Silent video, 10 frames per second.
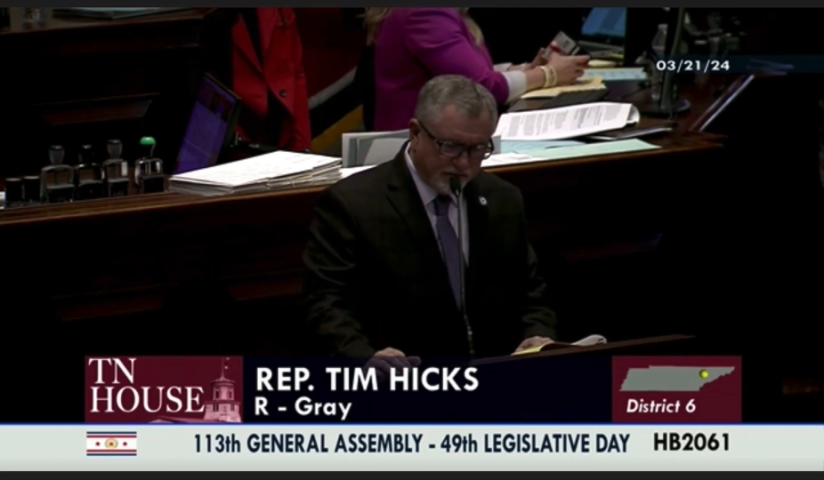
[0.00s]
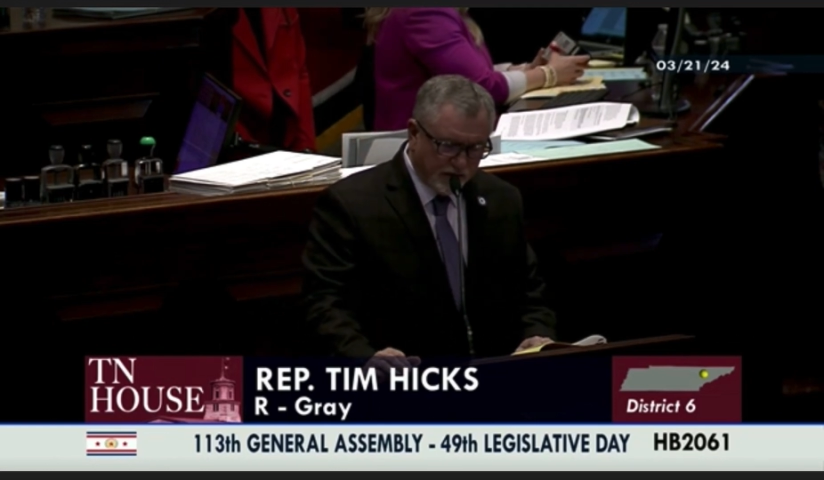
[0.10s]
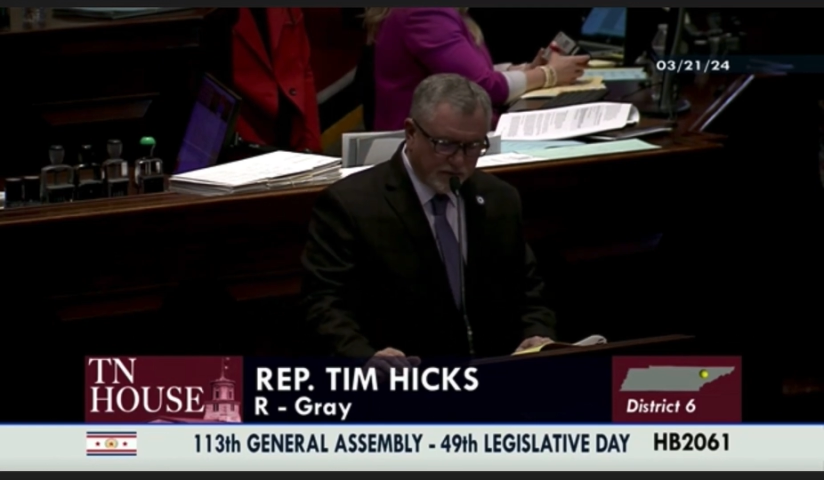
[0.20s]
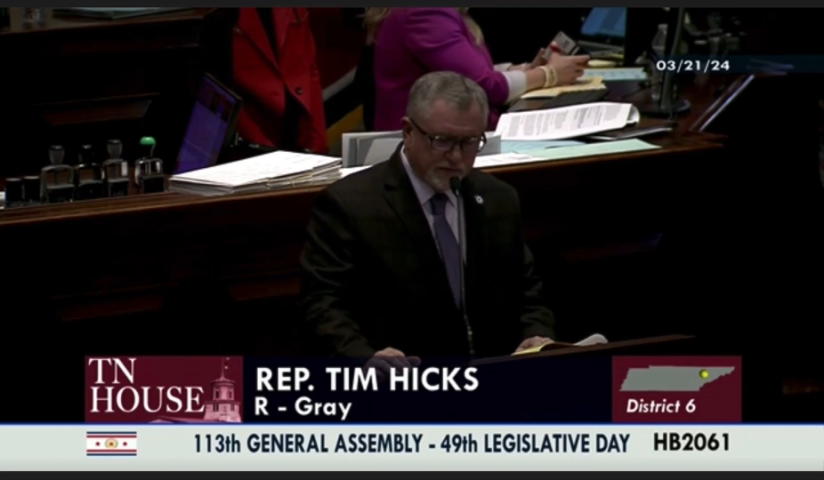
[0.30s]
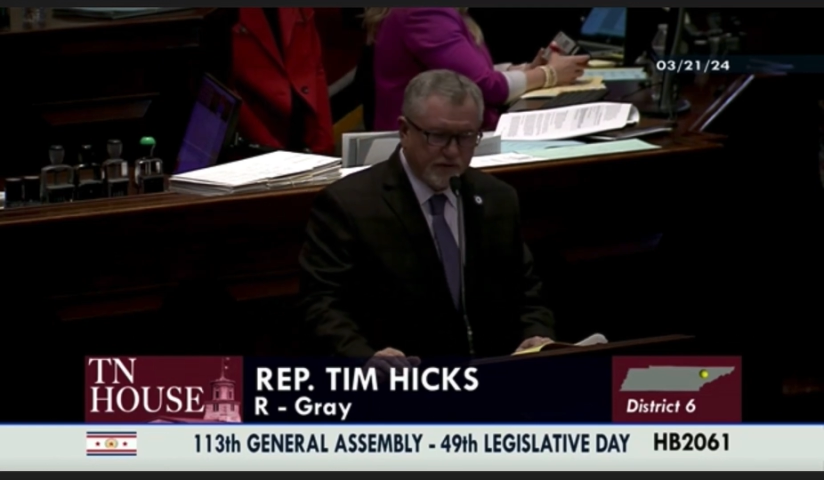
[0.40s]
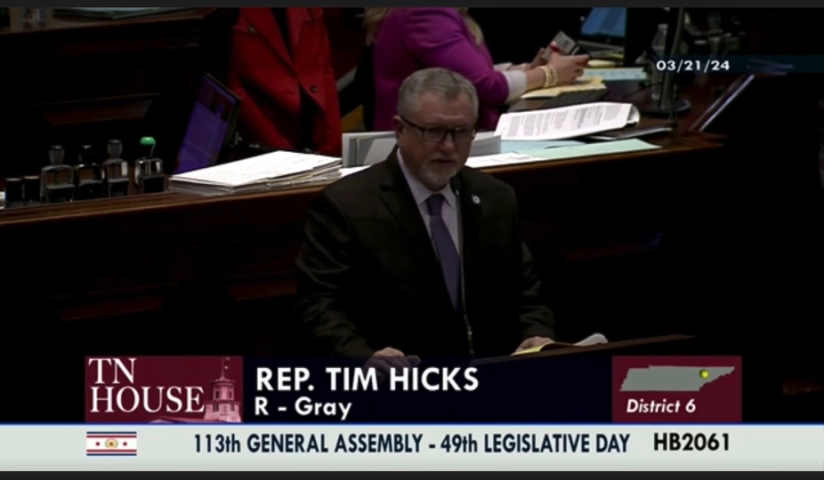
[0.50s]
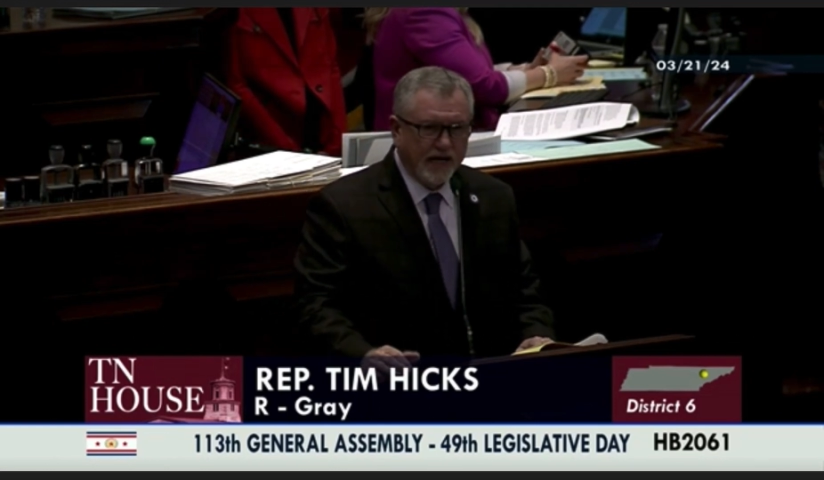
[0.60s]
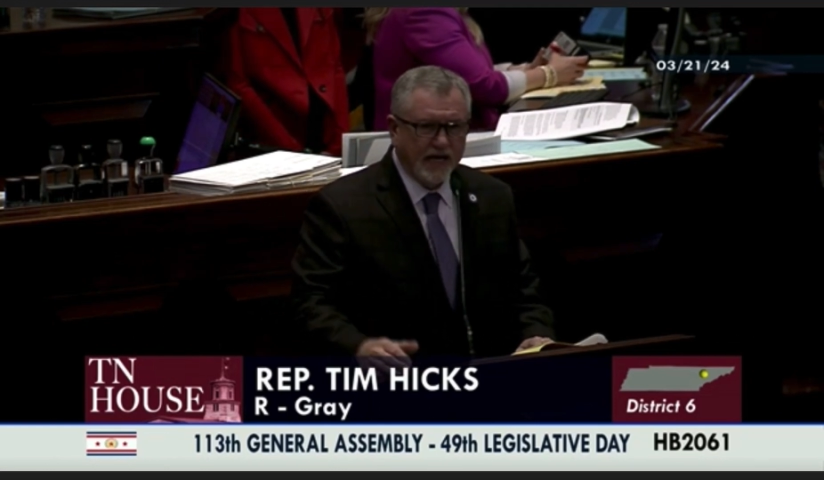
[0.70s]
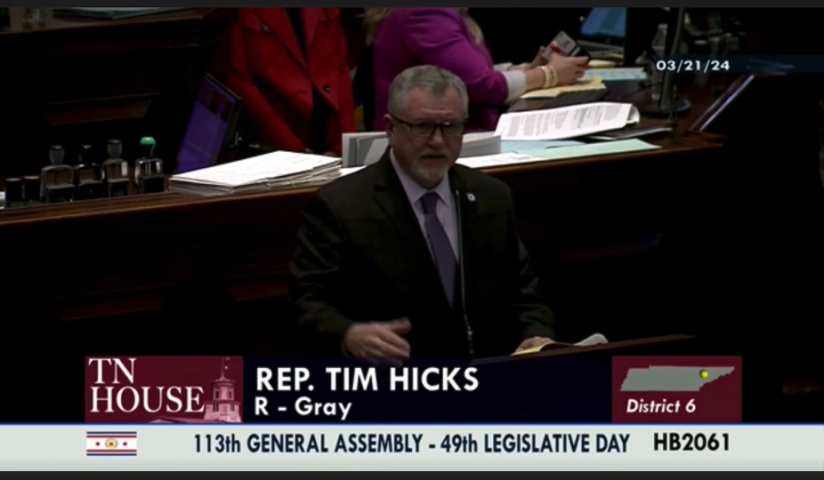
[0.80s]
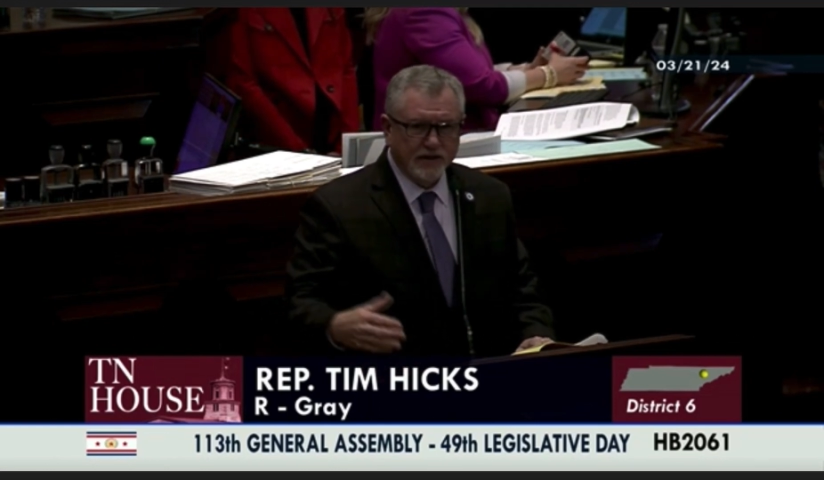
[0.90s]
folks are
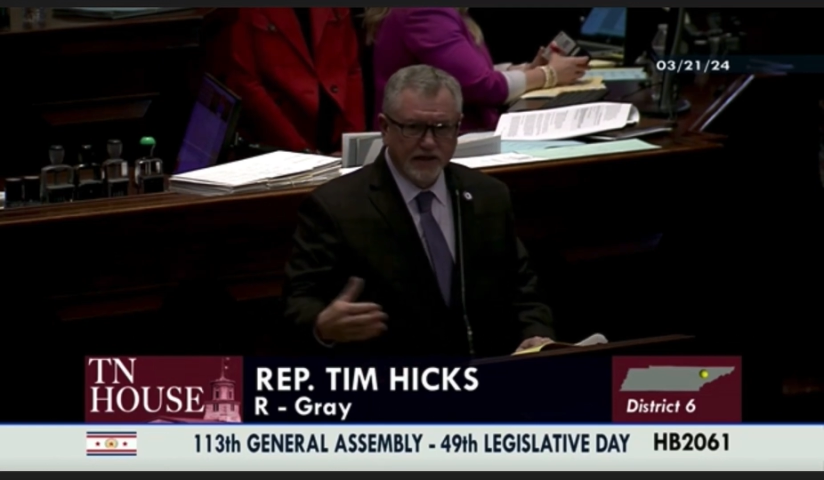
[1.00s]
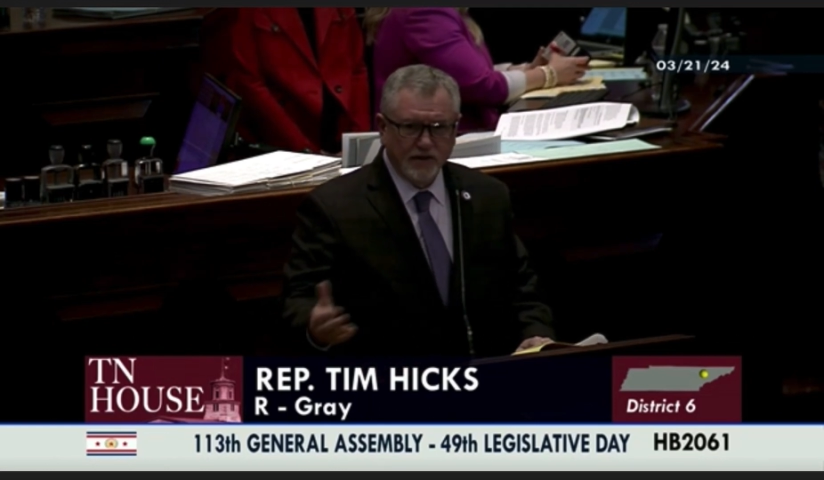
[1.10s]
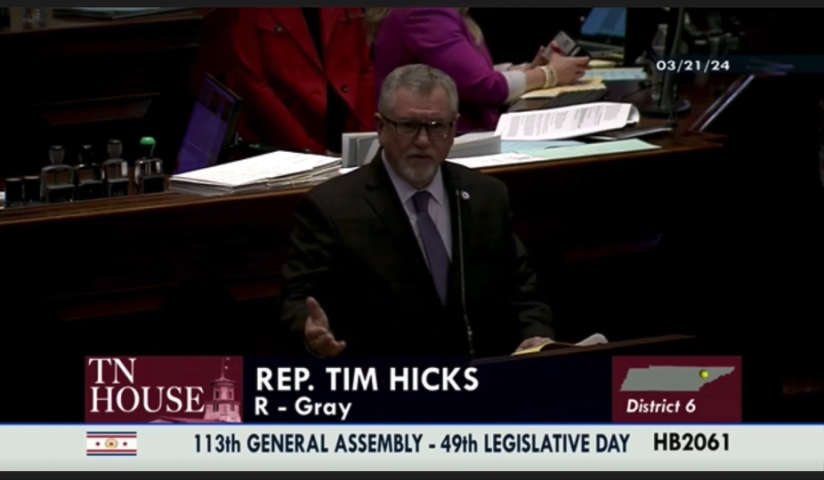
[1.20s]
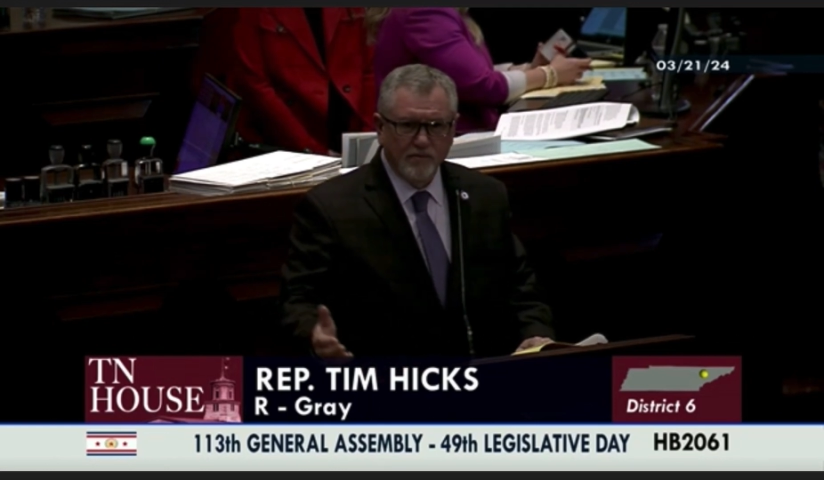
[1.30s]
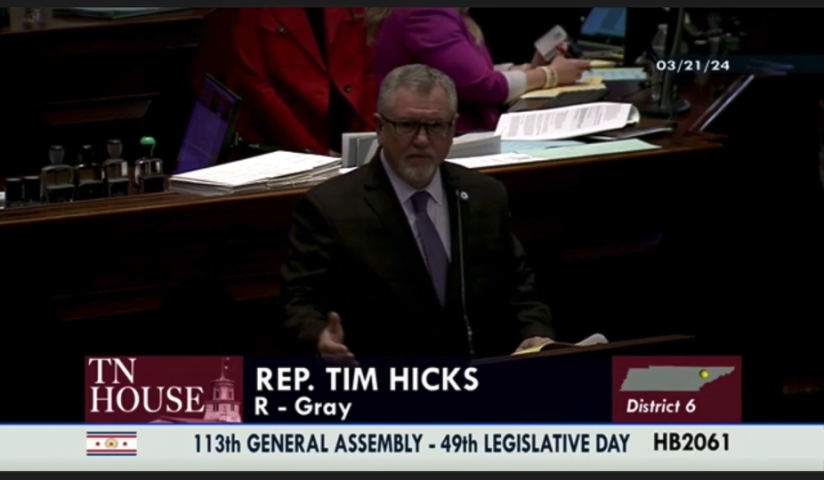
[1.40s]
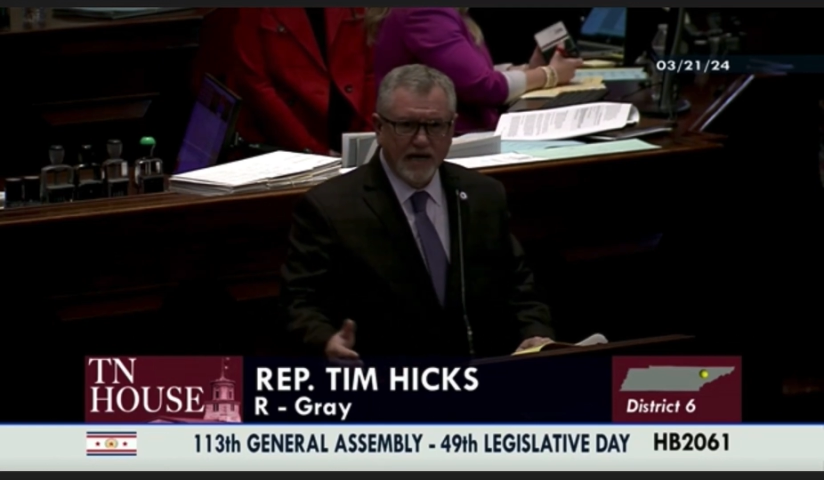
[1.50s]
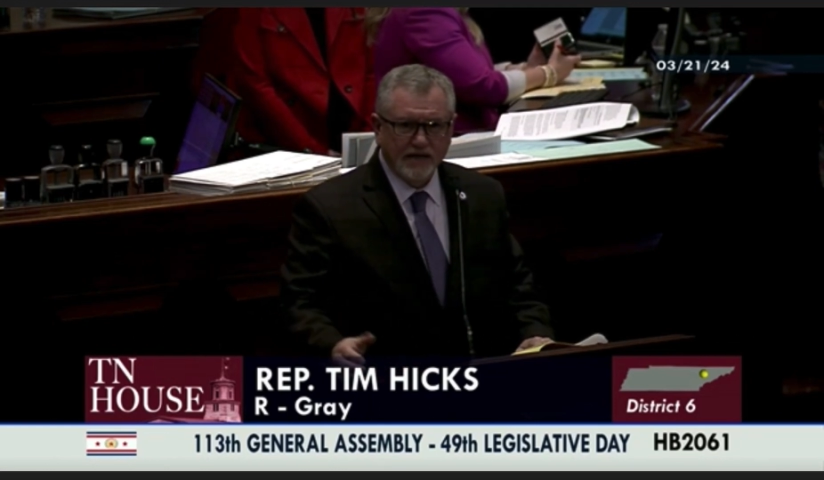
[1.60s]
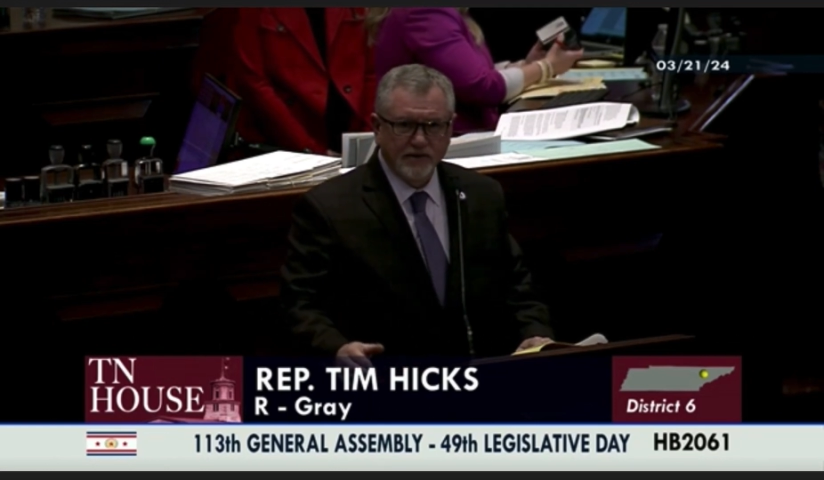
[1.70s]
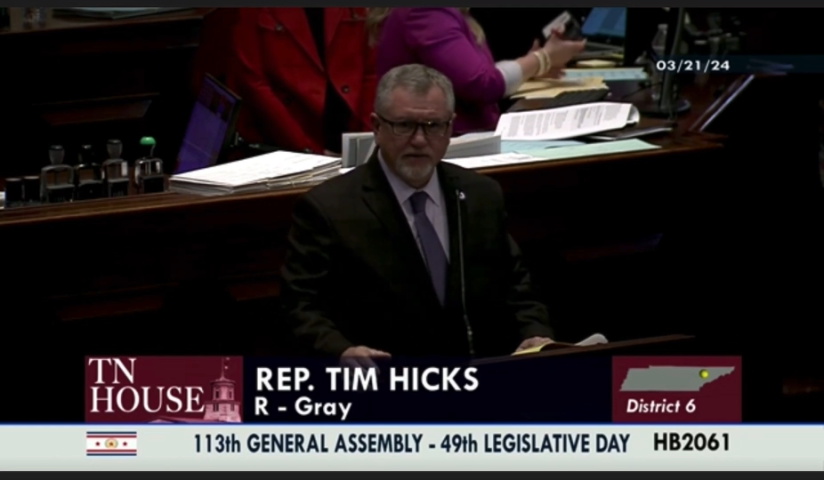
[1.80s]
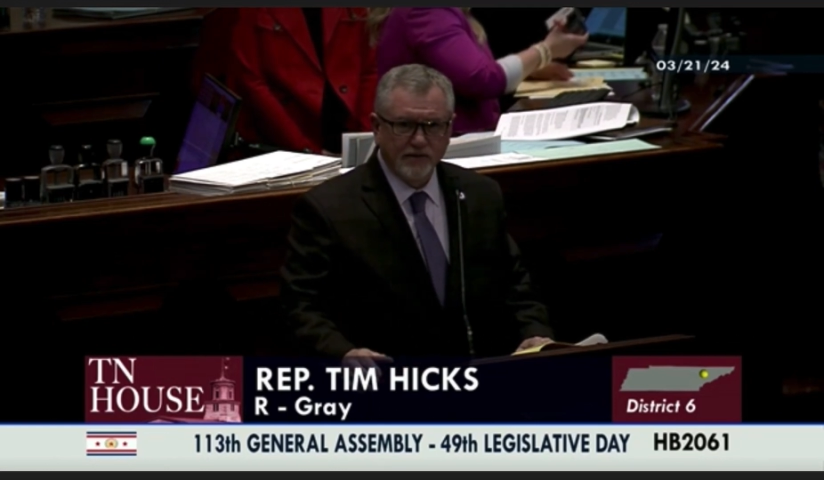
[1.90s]
actually going
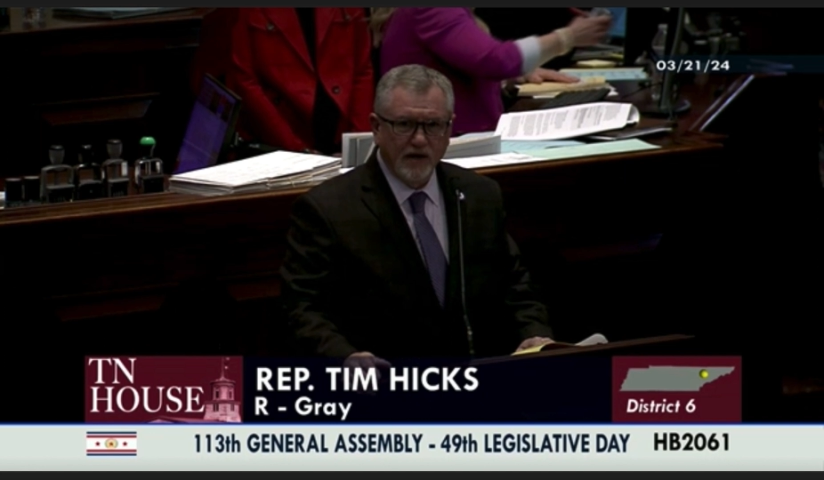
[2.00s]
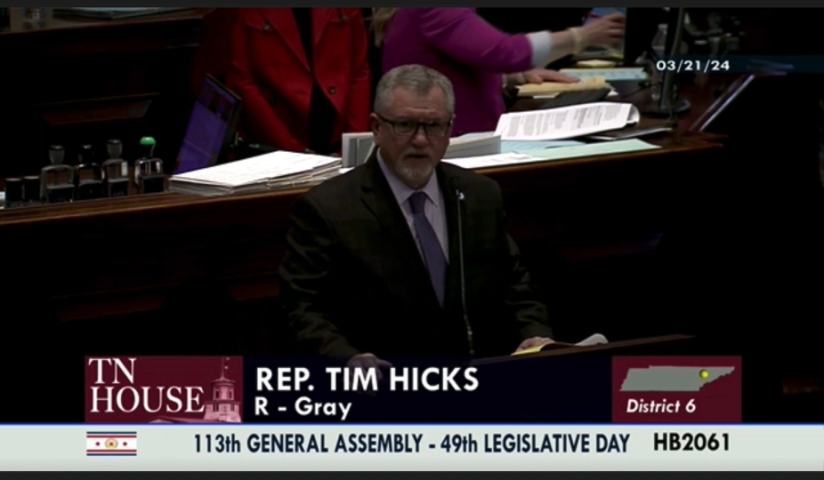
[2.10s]
back to their